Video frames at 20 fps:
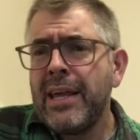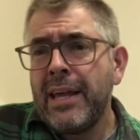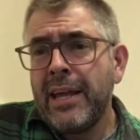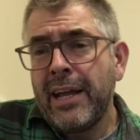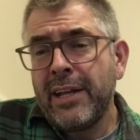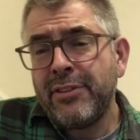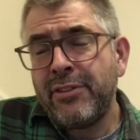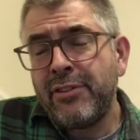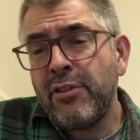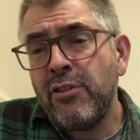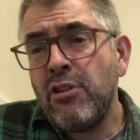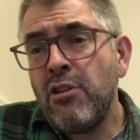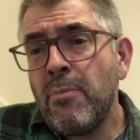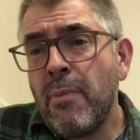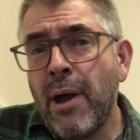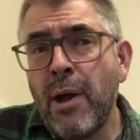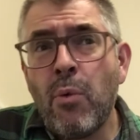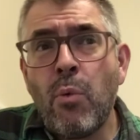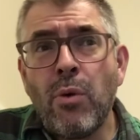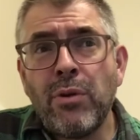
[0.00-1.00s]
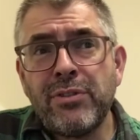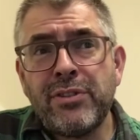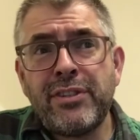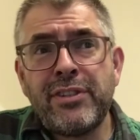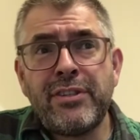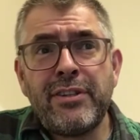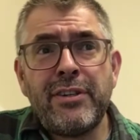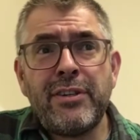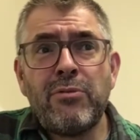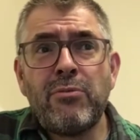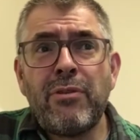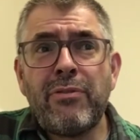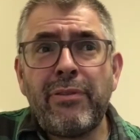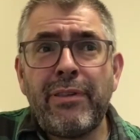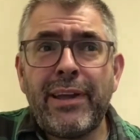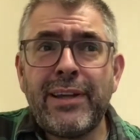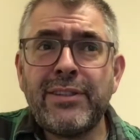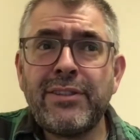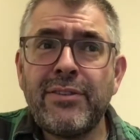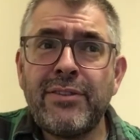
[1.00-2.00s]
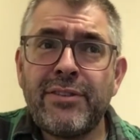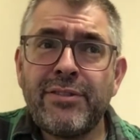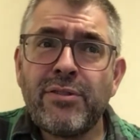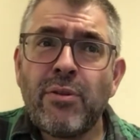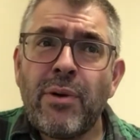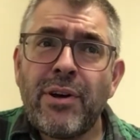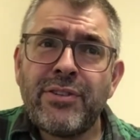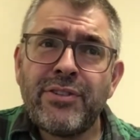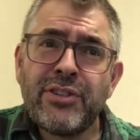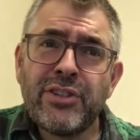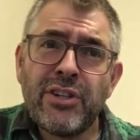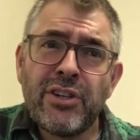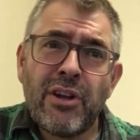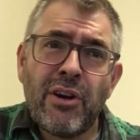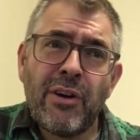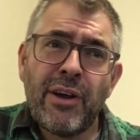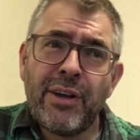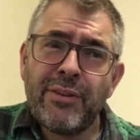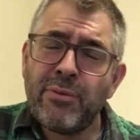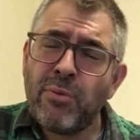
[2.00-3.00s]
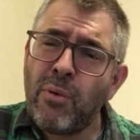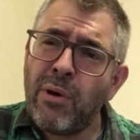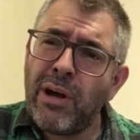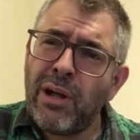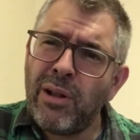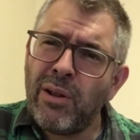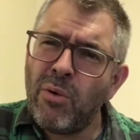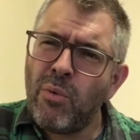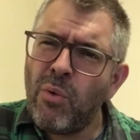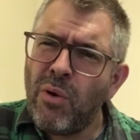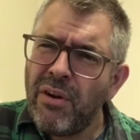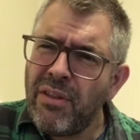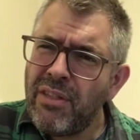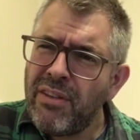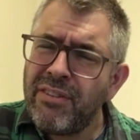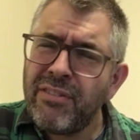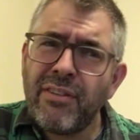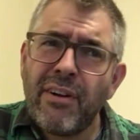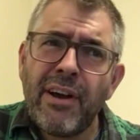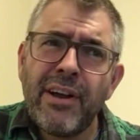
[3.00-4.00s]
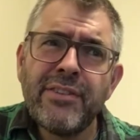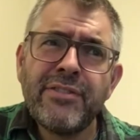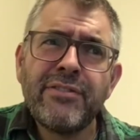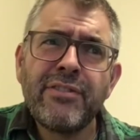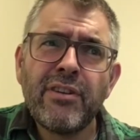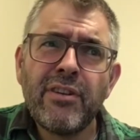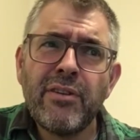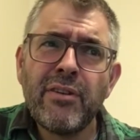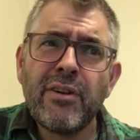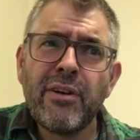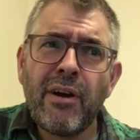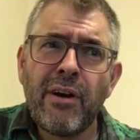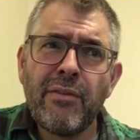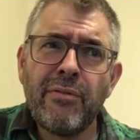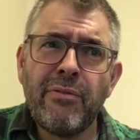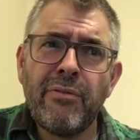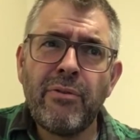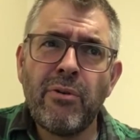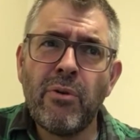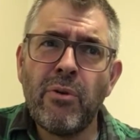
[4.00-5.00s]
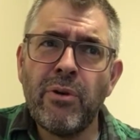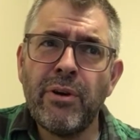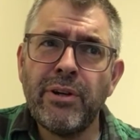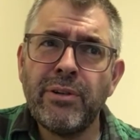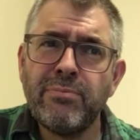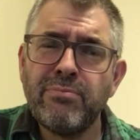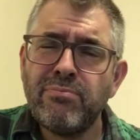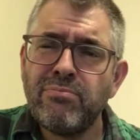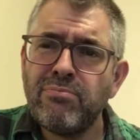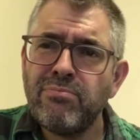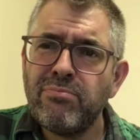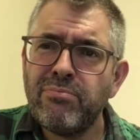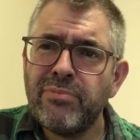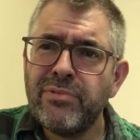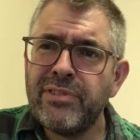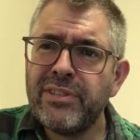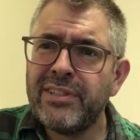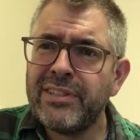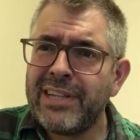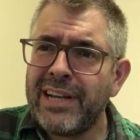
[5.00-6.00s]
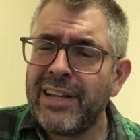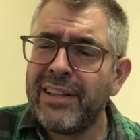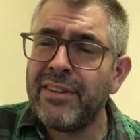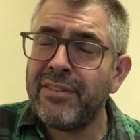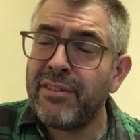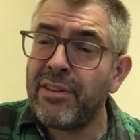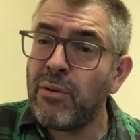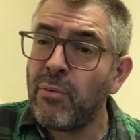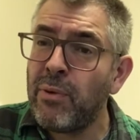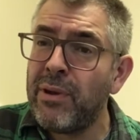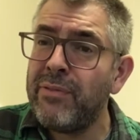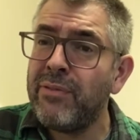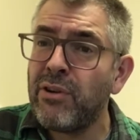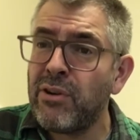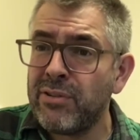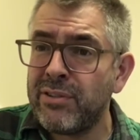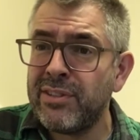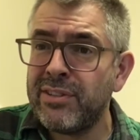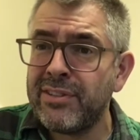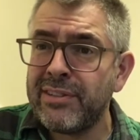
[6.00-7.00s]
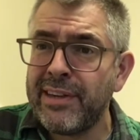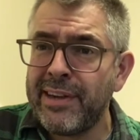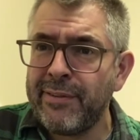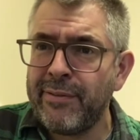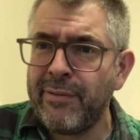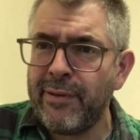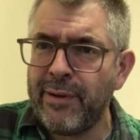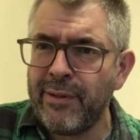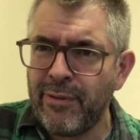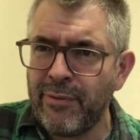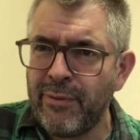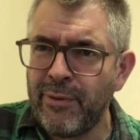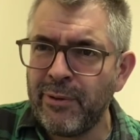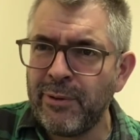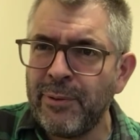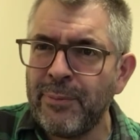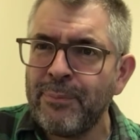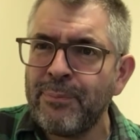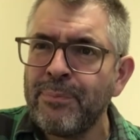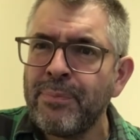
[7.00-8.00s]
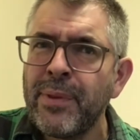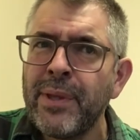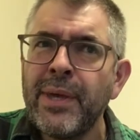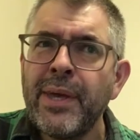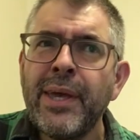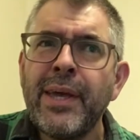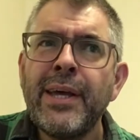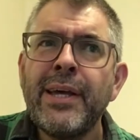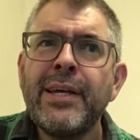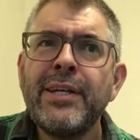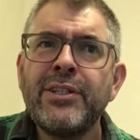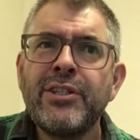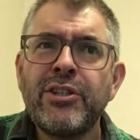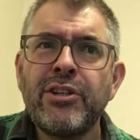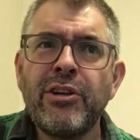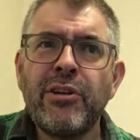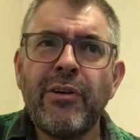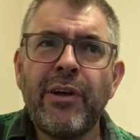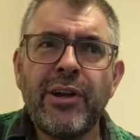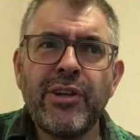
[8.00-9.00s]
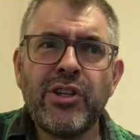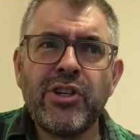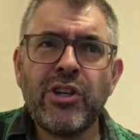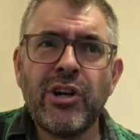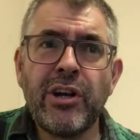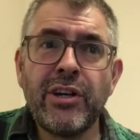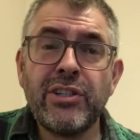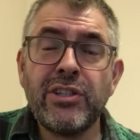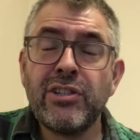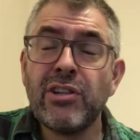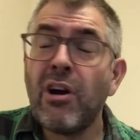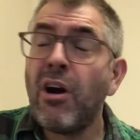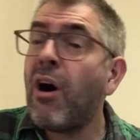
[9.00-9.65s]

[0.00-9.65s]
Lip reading: And so you might want to reflect on this question now as well. What are the signs to look out for to tell us that we've got to stay faithful to a church?